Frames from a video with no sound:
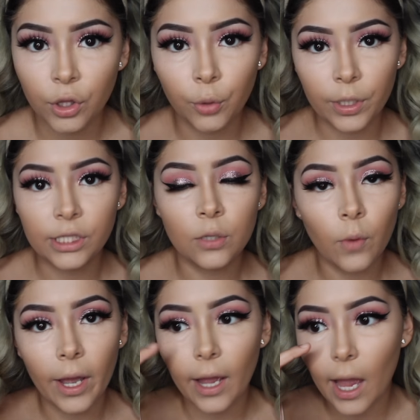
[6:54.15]
The reason
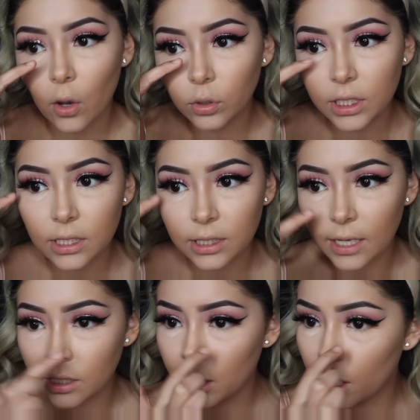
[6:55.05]
why I only
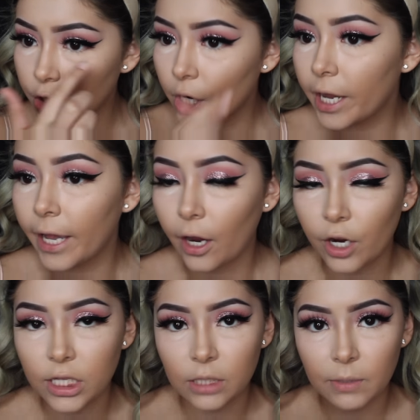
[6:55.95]
set the under eye
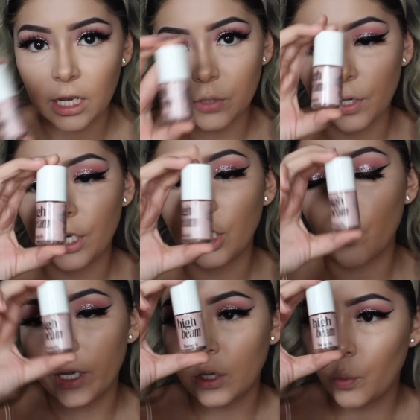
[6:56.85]
areas is because we're going to
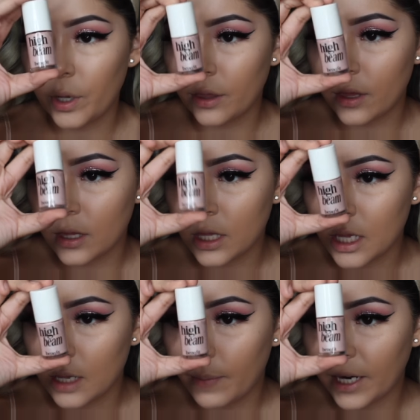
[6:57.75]
go in with
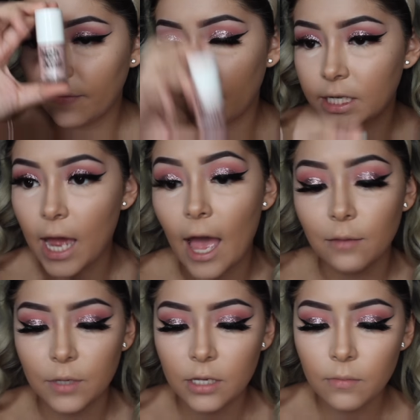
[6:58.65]
the Benefit
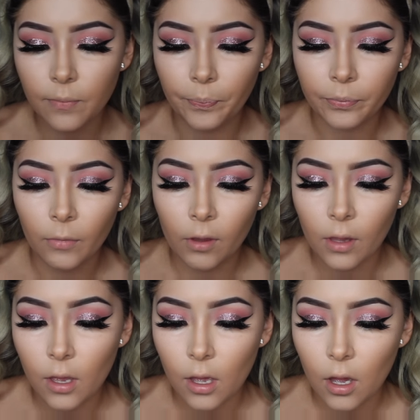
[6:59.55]
High Beam
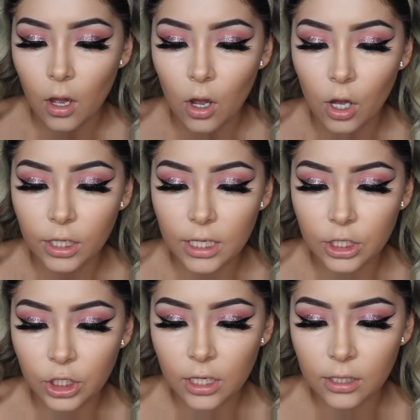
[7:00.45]
on
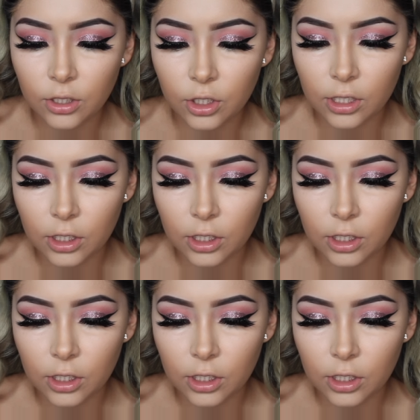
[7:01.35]
the cheeks